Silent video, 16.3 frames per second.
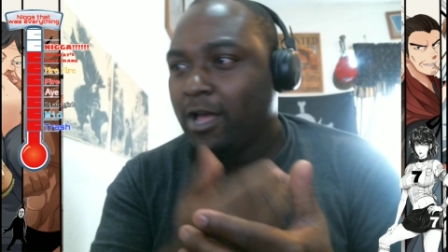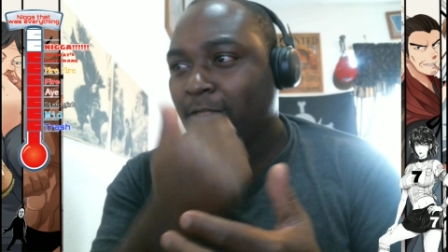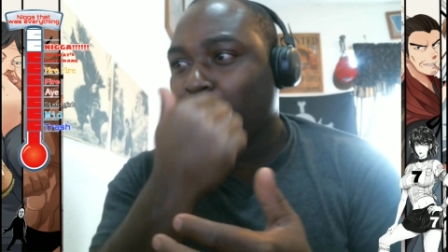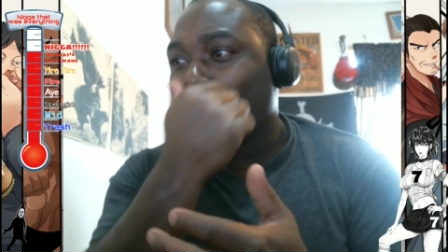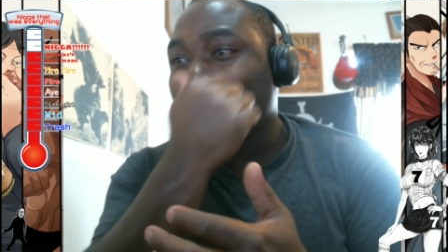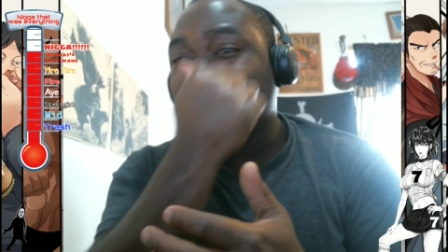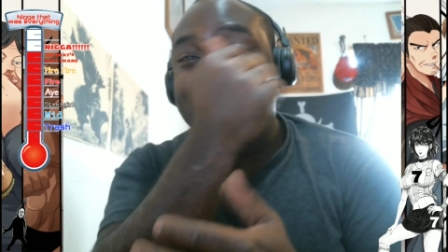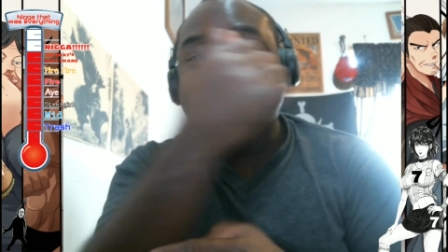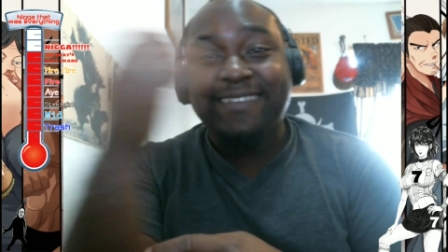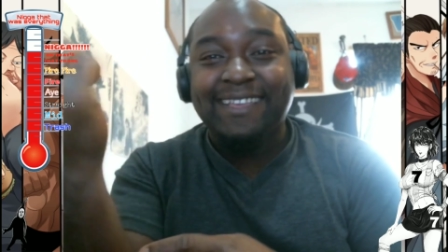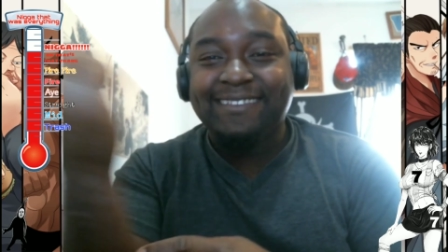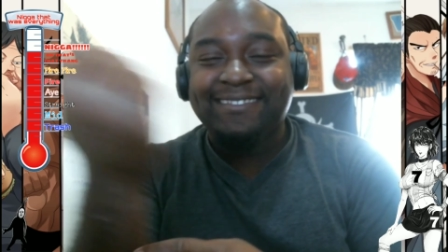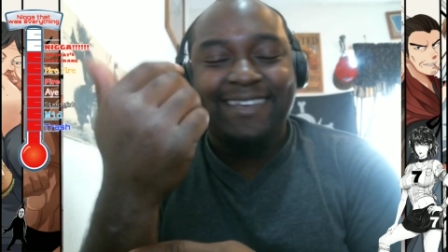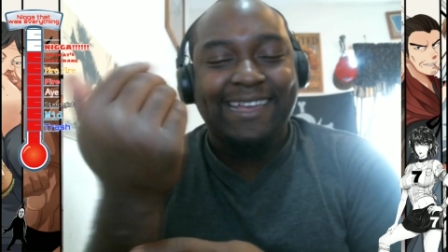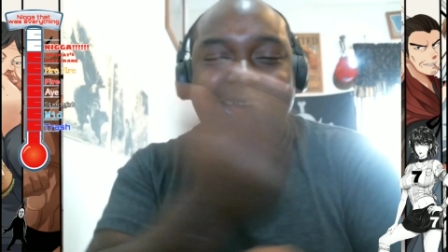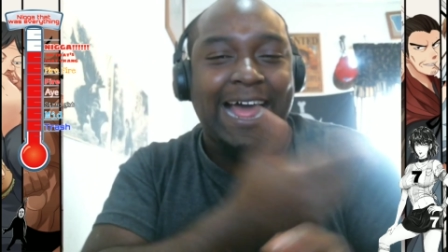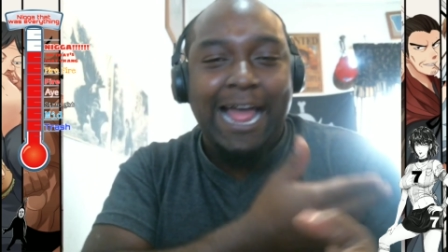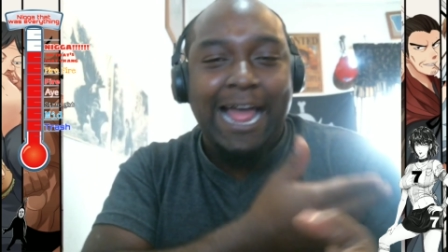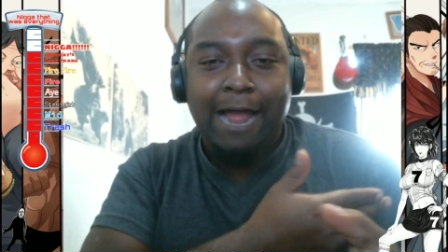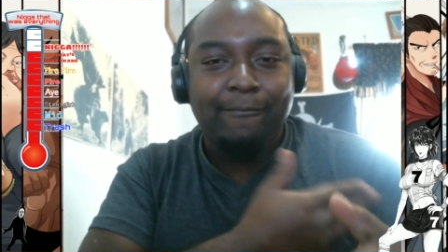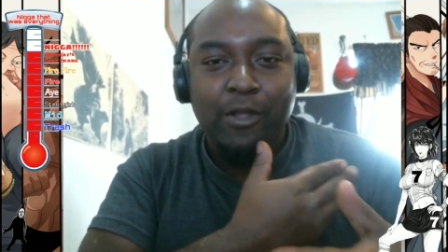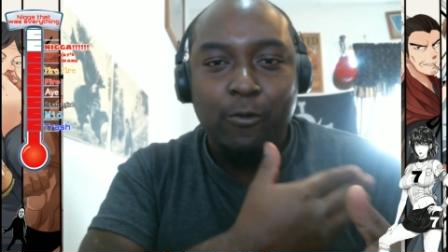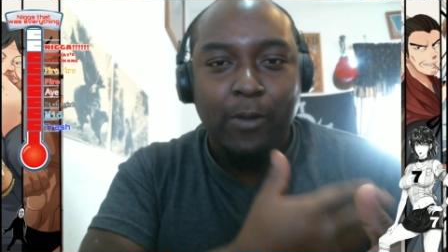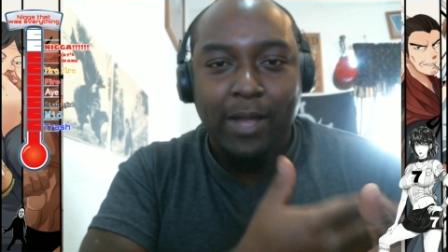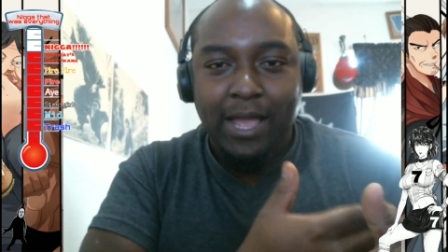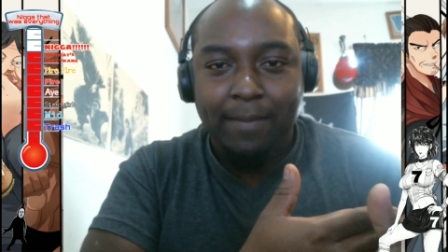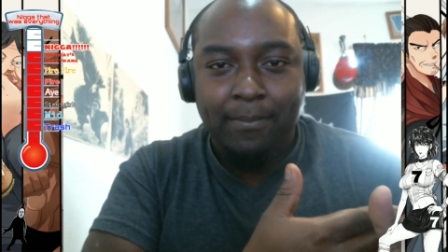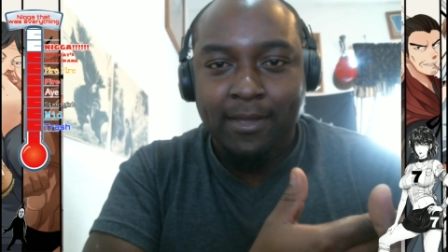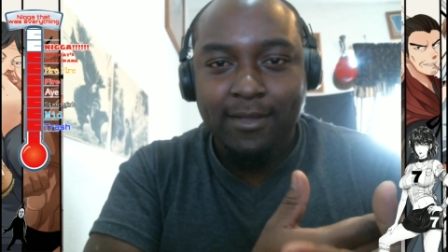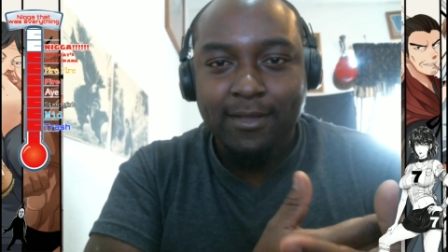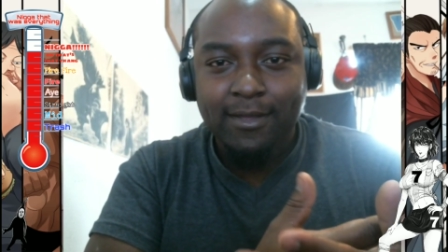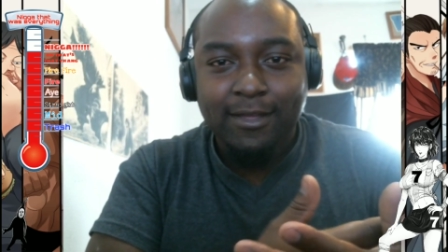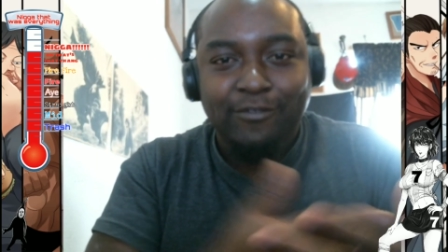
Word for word: The organization cannot have their way, man.